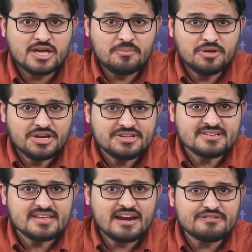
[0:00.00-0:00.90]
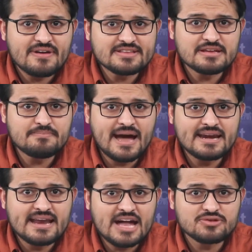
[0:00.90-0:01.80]
Communities are affected by
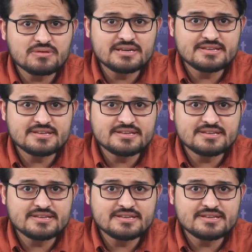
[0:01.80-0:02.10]
natural